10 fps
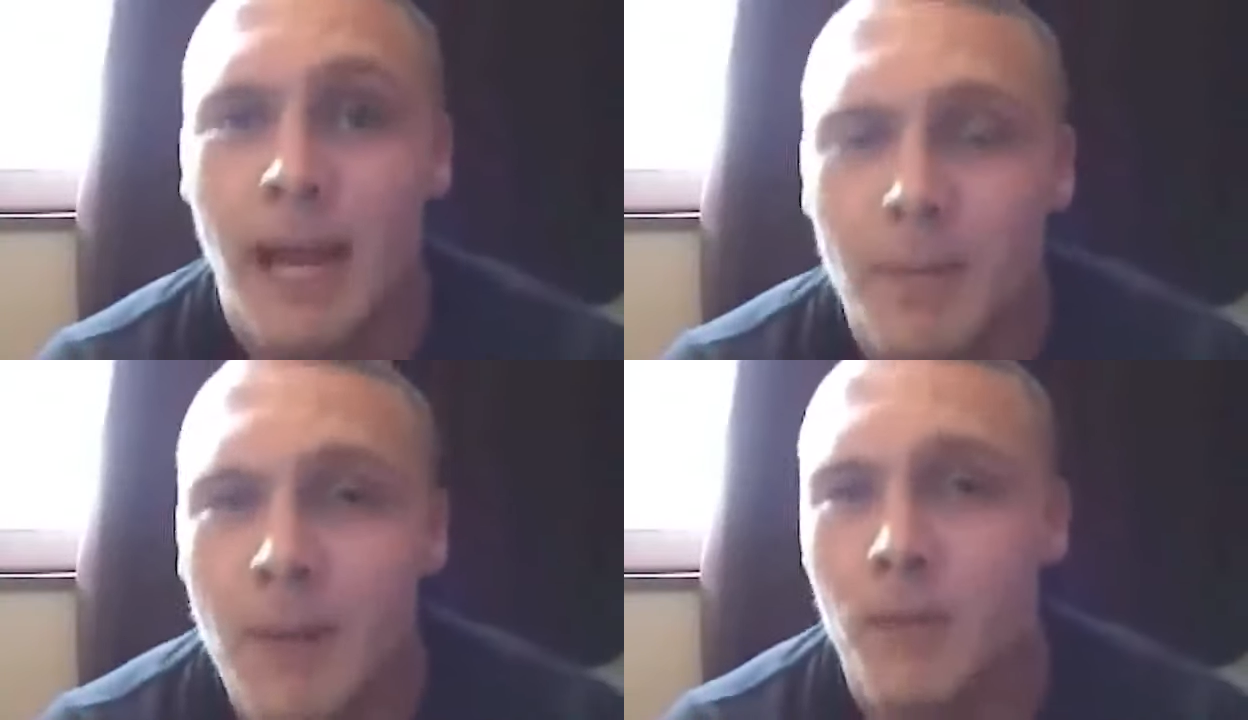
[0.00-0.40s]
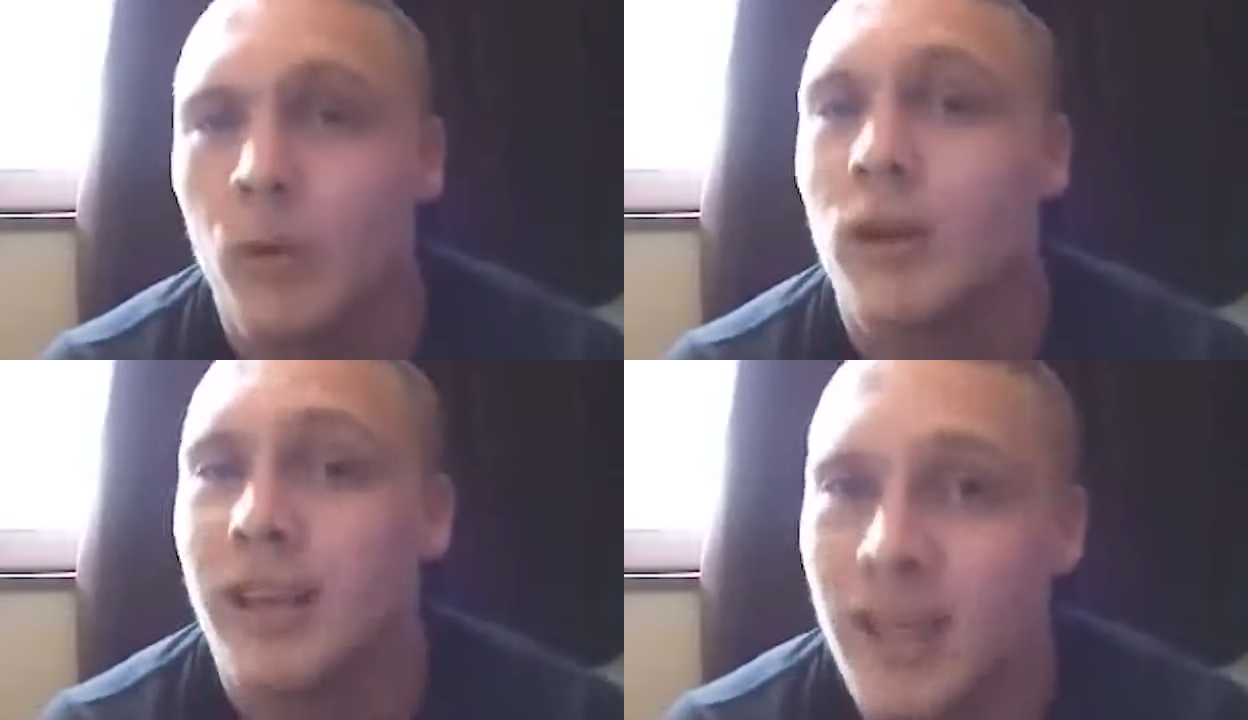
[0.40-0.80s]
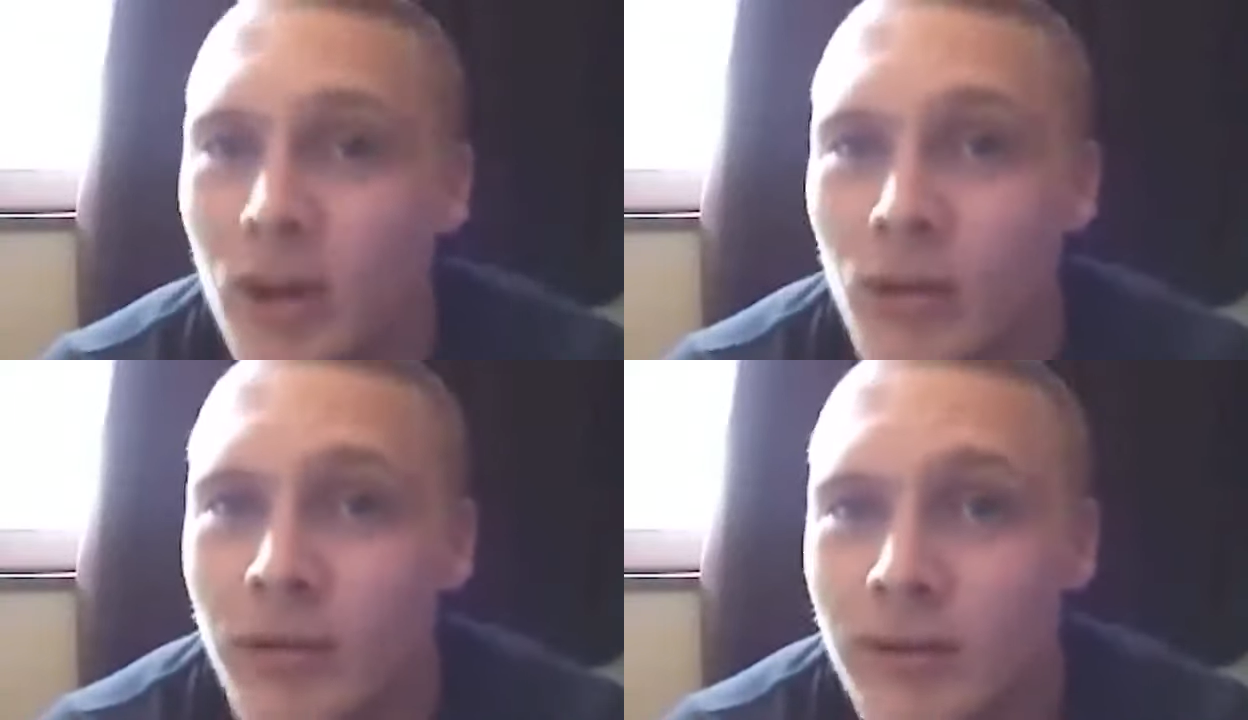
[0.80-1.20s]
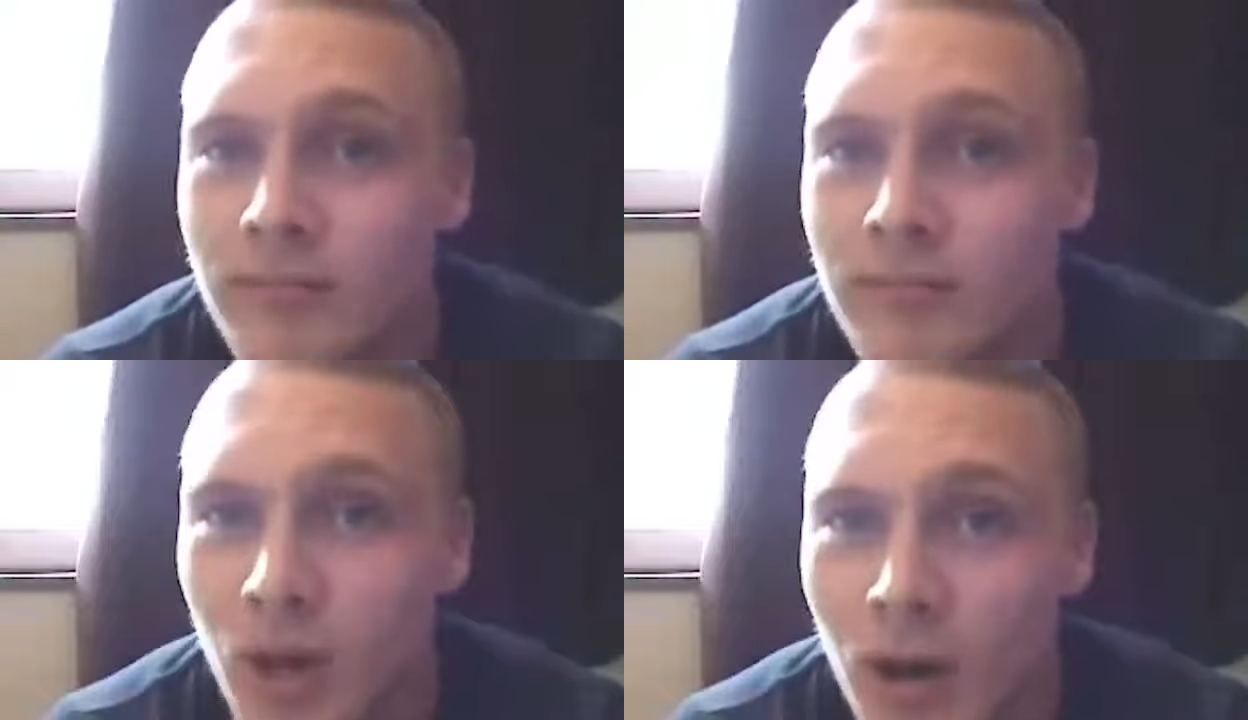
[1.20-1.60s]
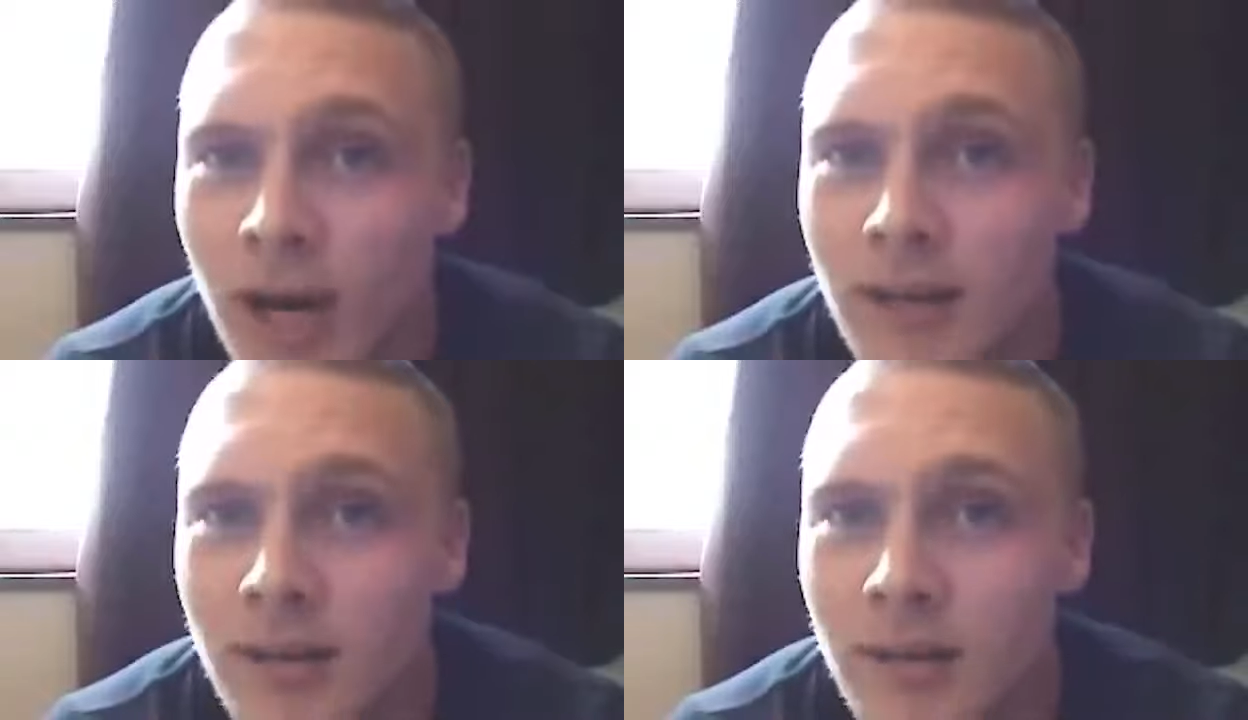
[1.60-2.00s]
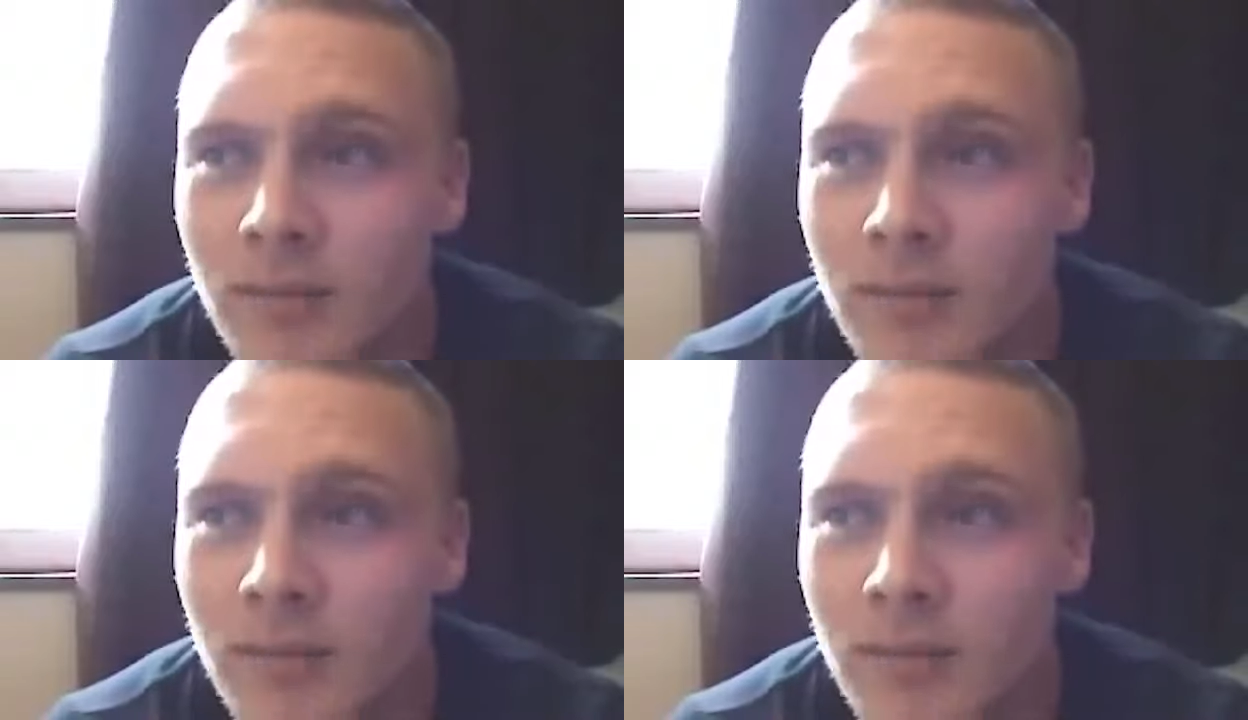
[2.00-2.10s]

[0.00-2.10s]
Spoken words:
Black people were killed, all right?